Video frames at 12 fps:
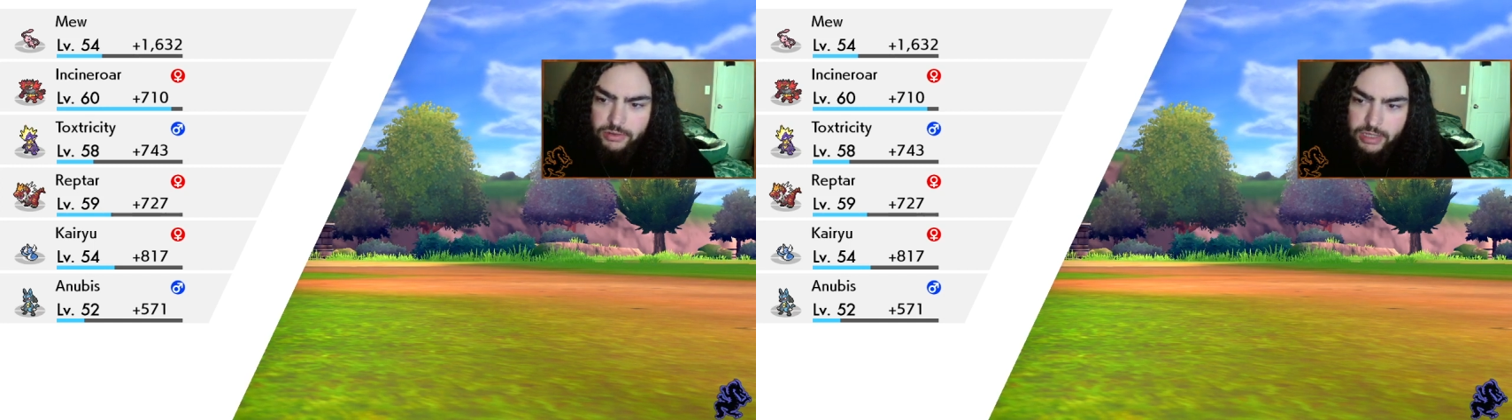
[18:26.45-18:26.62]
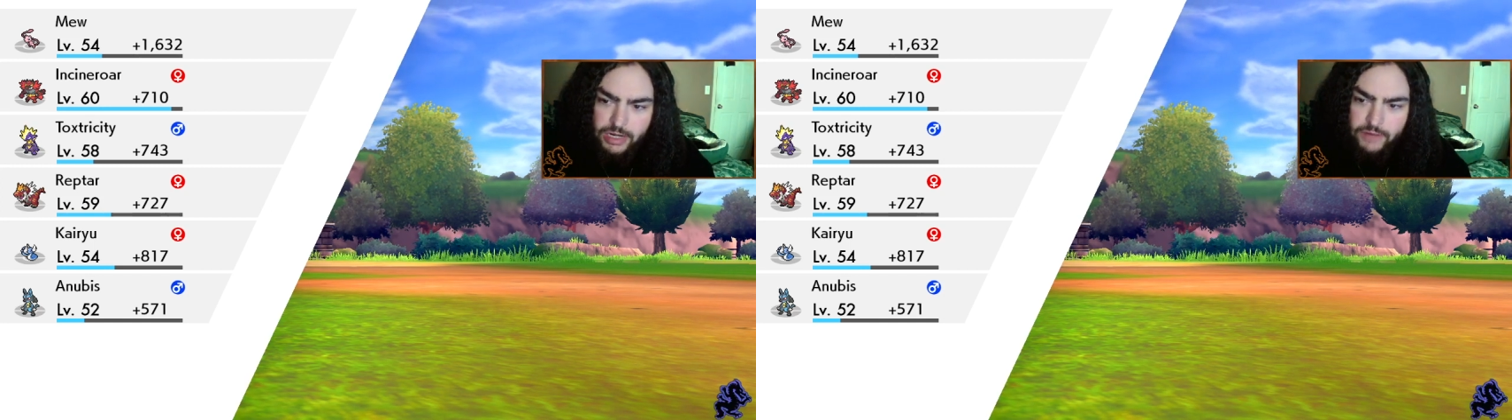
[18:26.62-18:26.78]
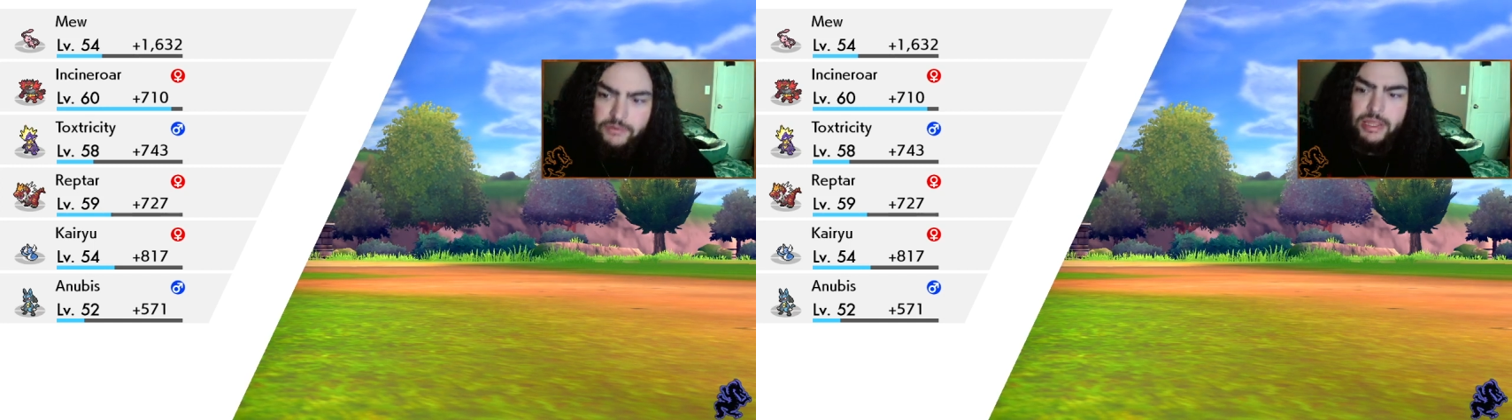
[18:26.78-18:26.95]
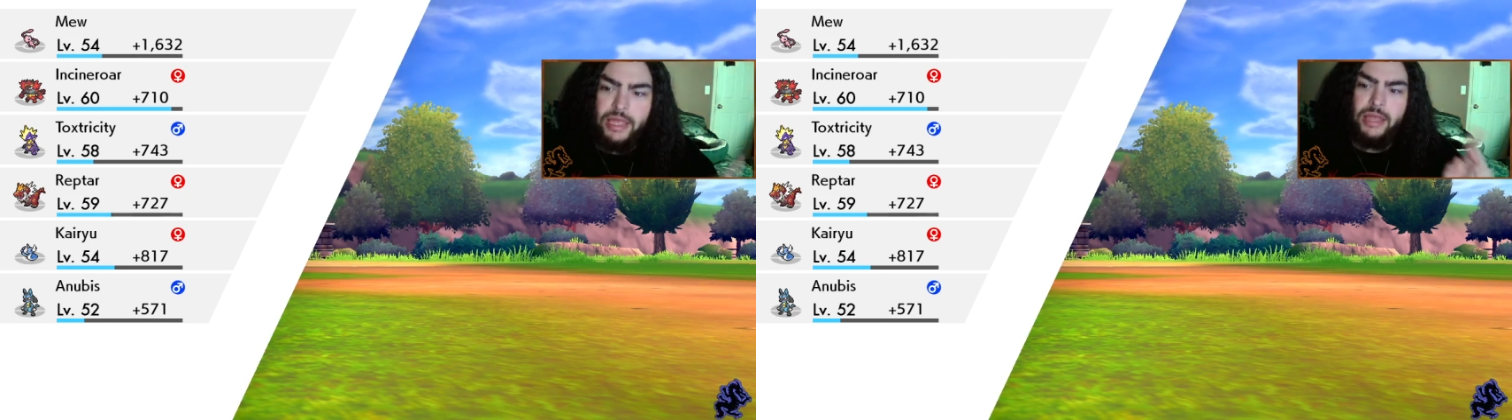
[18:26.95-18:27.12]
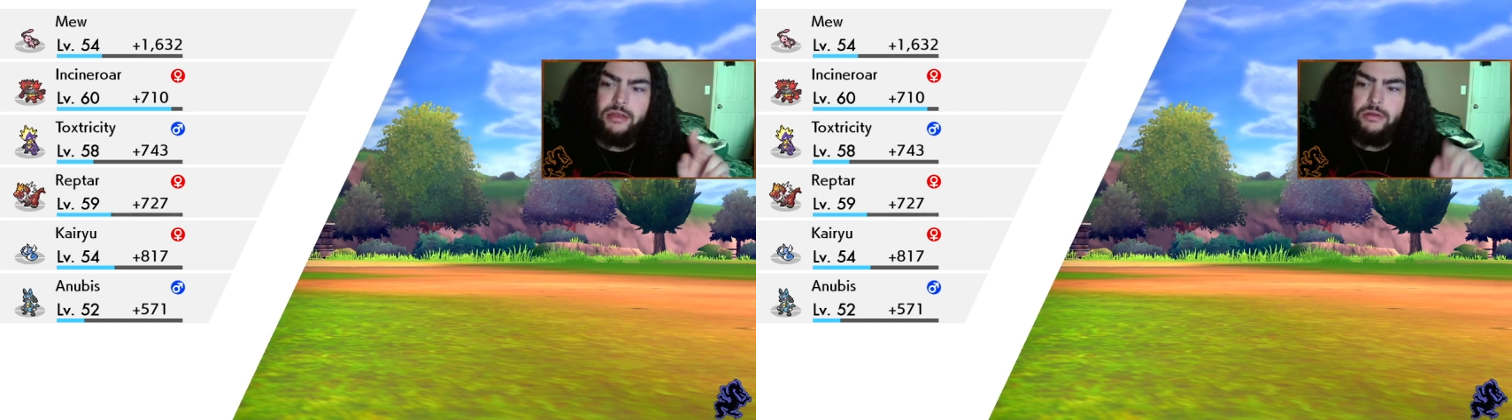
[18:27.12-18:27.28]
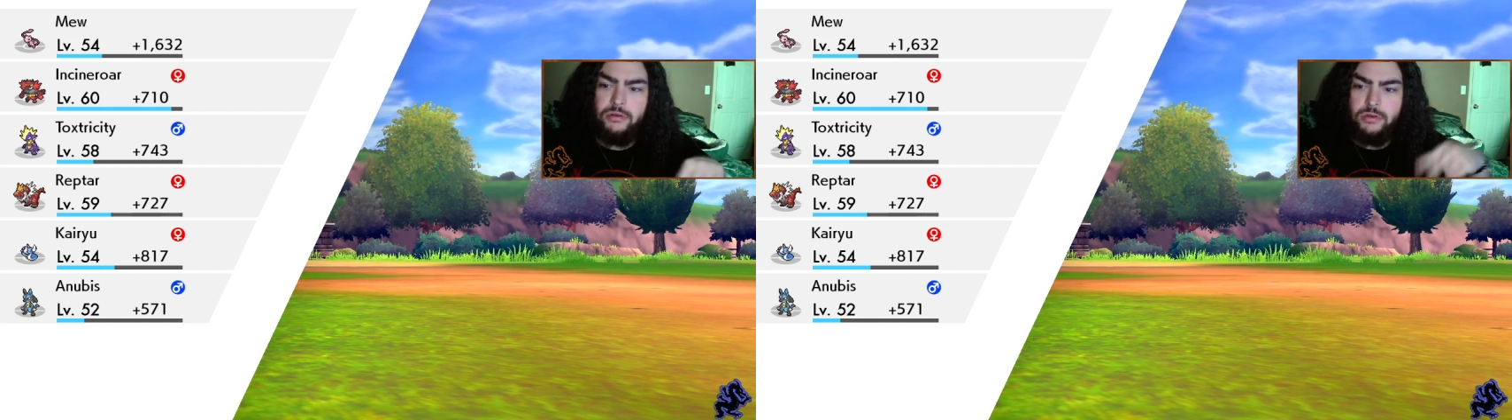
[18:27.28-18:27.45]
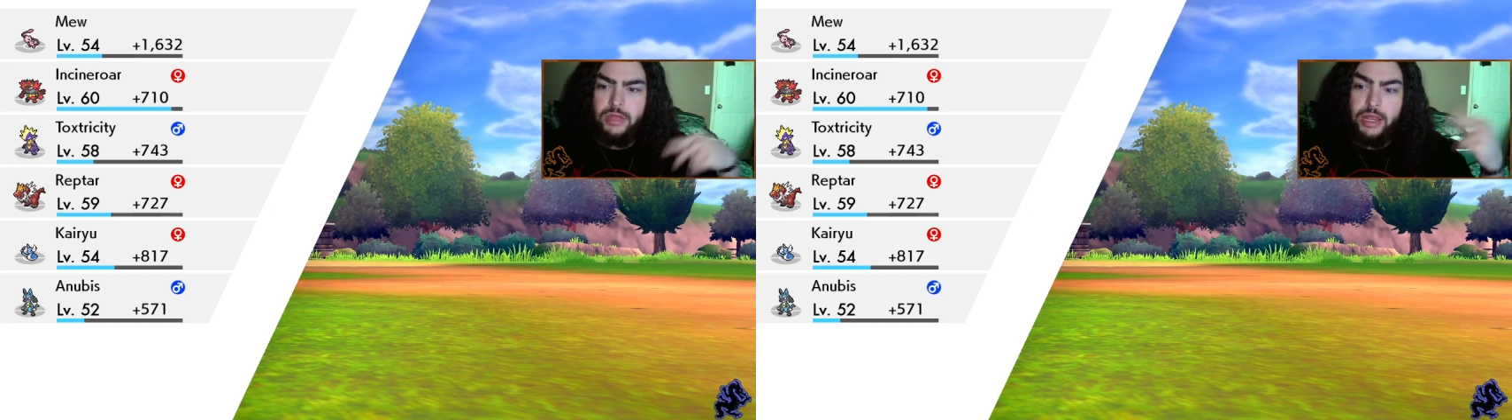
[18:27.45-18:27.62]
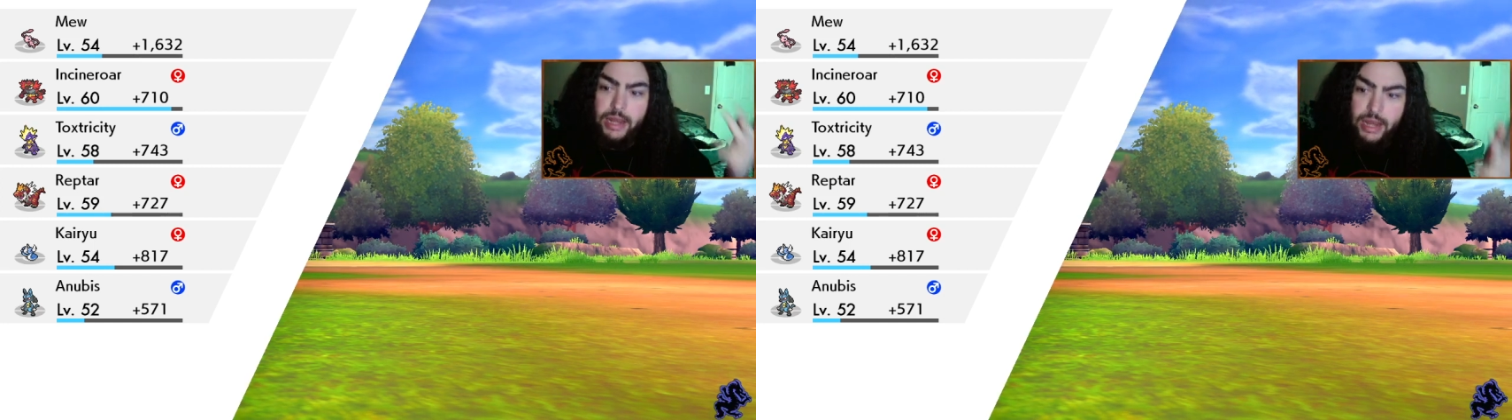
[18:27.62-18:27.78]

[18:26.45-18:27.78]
Then after that, an